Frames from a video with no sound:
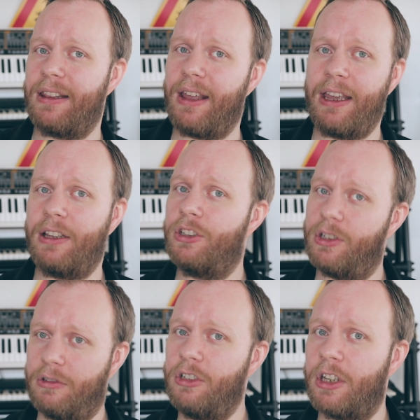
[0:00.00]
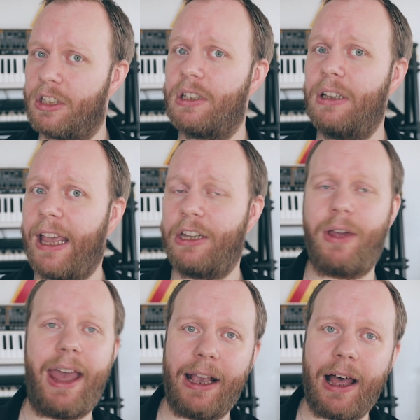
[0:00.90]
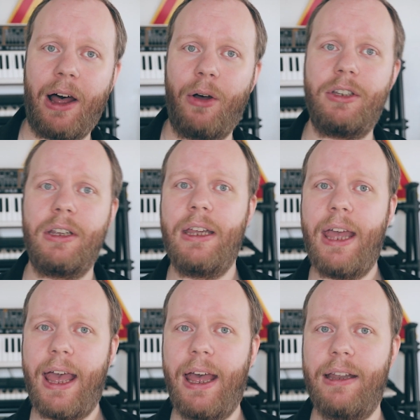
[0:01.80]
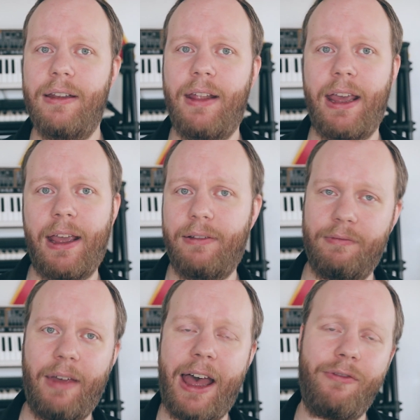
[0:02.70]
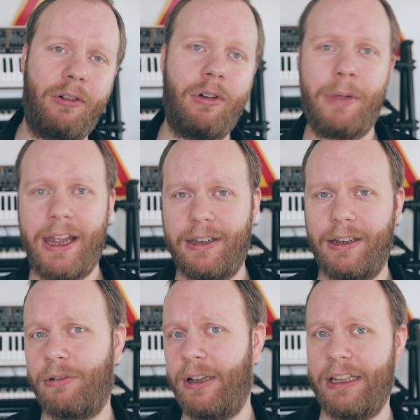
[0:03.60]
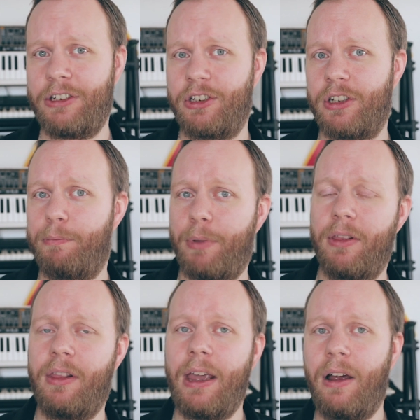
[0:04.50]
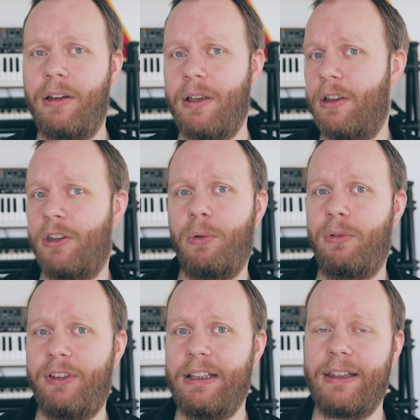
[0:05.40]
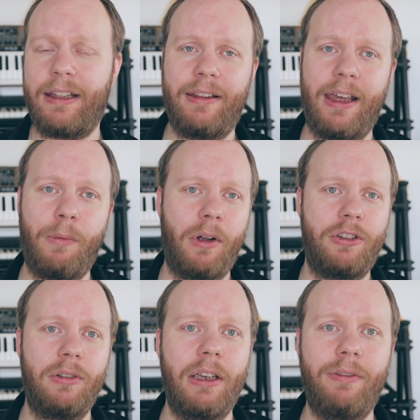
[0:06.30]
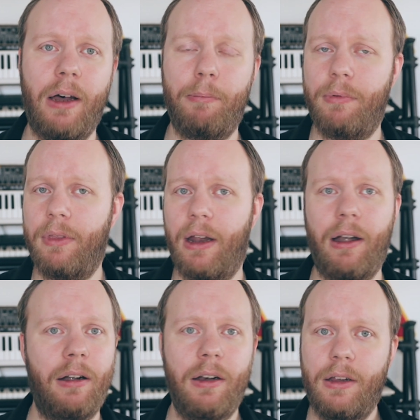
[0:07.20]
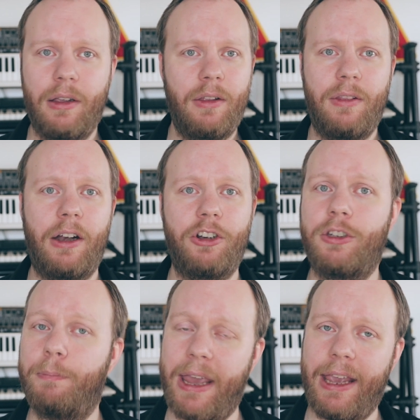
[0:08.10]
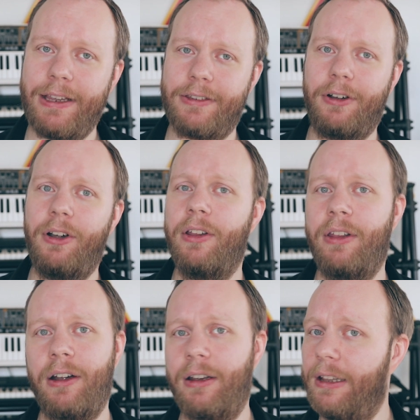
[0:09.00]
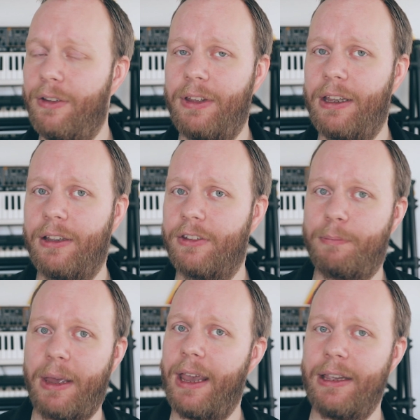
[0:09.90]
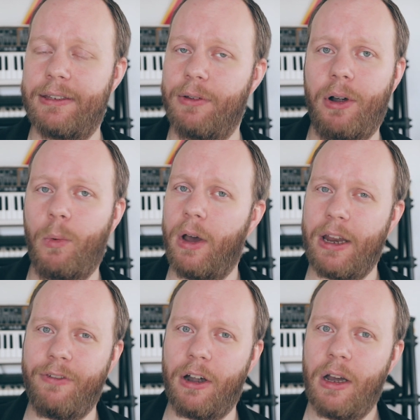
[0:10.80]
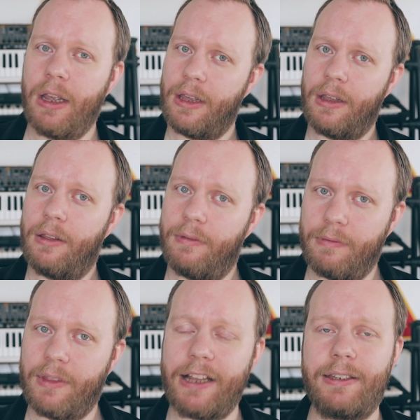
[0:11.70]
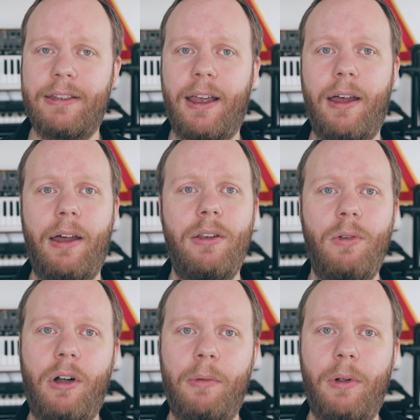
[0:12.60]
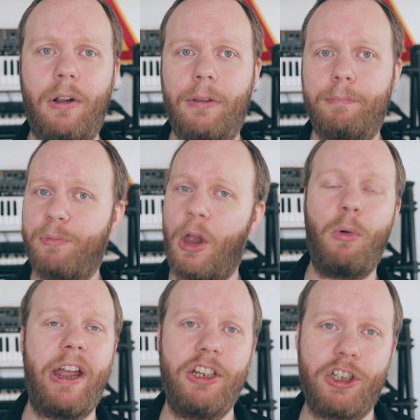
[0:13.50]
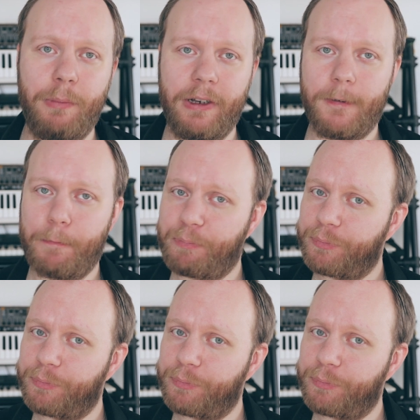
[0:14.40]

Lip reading: and they just like to hang out and they have a romantic relationship, but they don't feel that they want to give up their space or their living space or whatever. That's a normal arrangement.